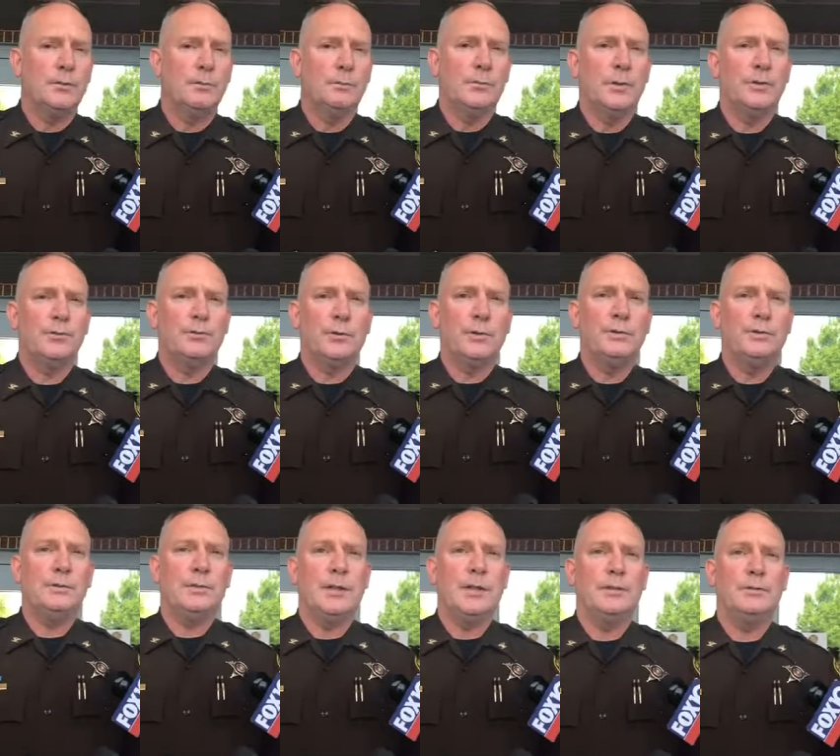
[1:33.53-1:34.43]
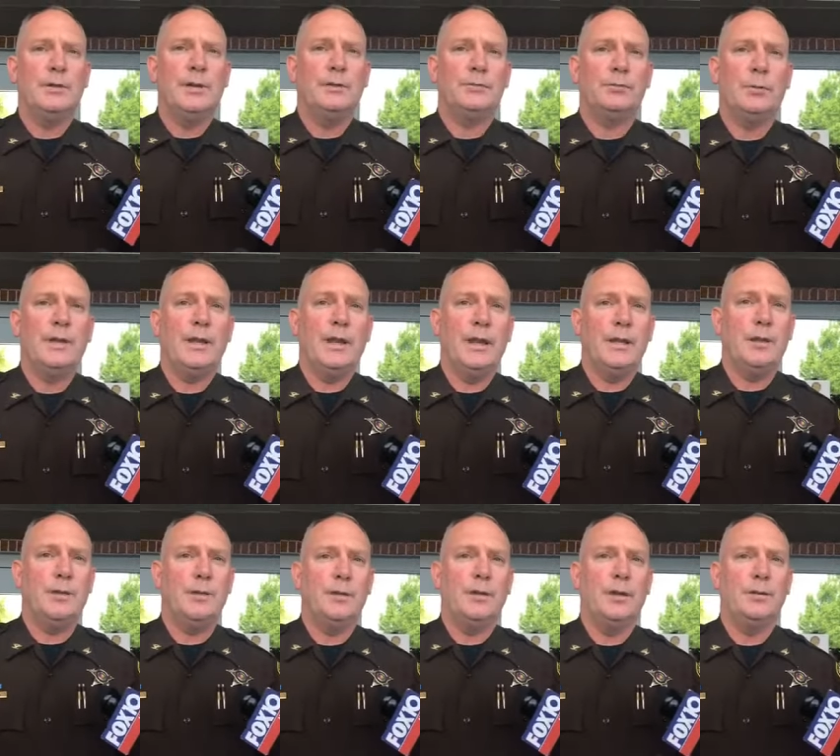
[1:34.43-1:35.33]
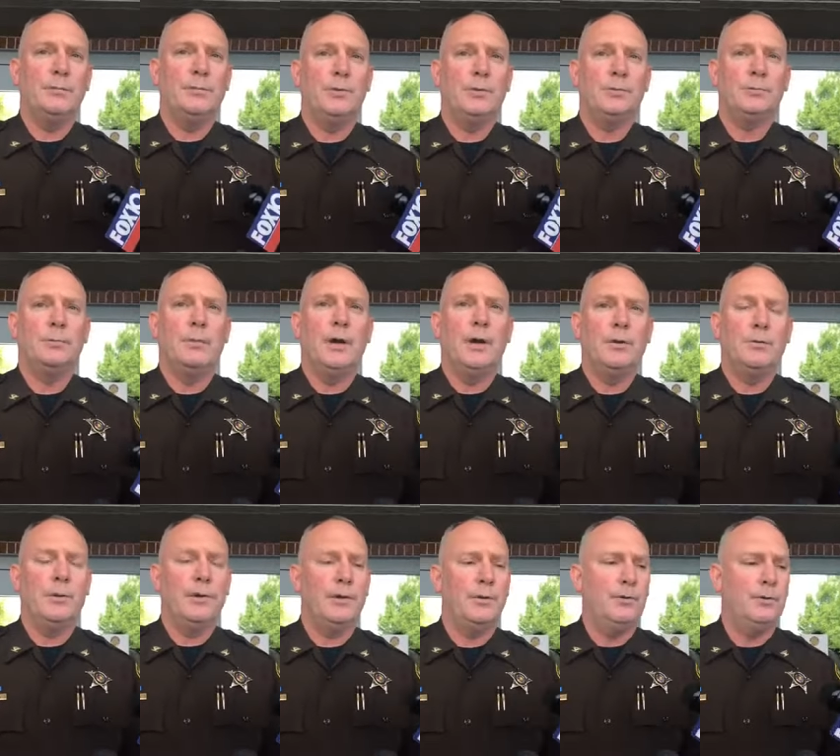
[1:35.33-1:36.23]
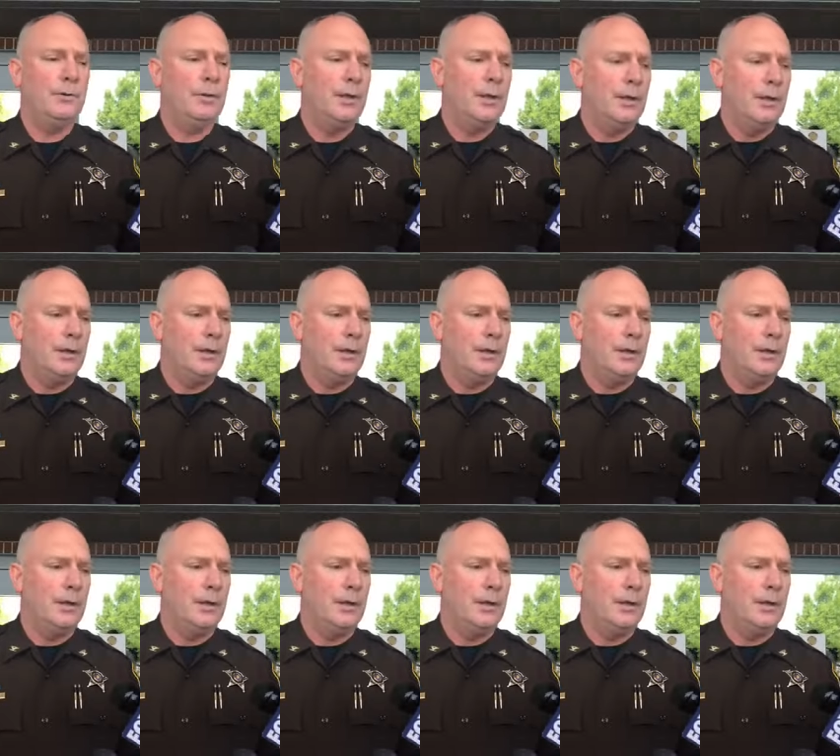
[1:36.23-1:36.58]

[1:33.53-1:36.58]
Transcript: the most recent address we had on him was Mott Road.